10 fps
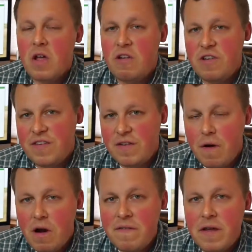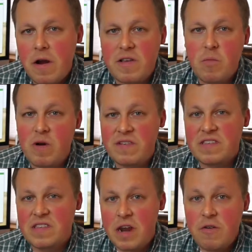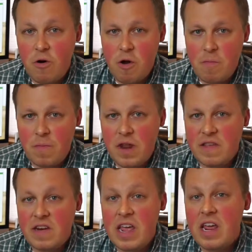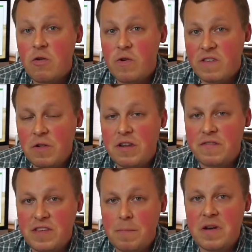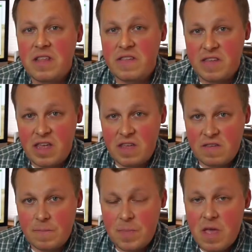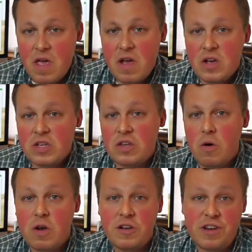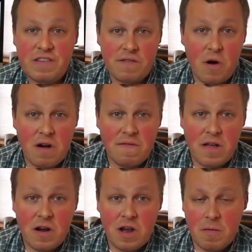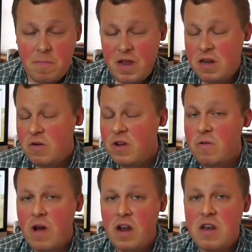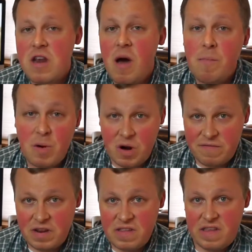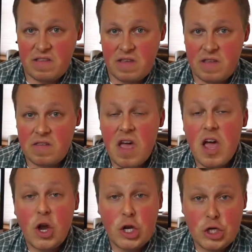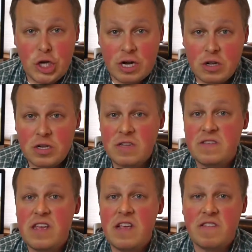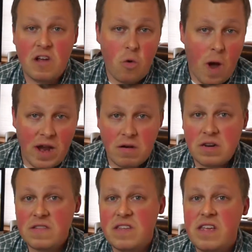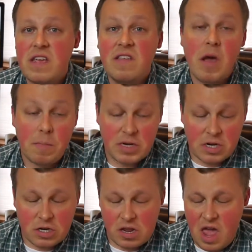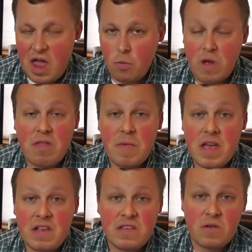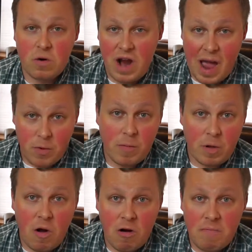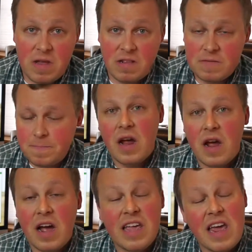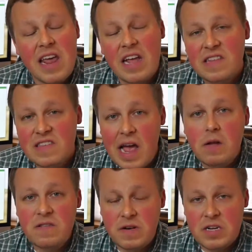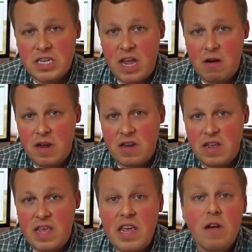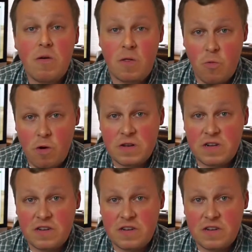Congestive heart failure is more of a syndrome that is an end result of some disease. So, congestive heart failure can be due to a number of diseases congenital disease, acquired disease, potentially arrhythmias or abnormal heartbeats. Again, it sounds very scary to hear the words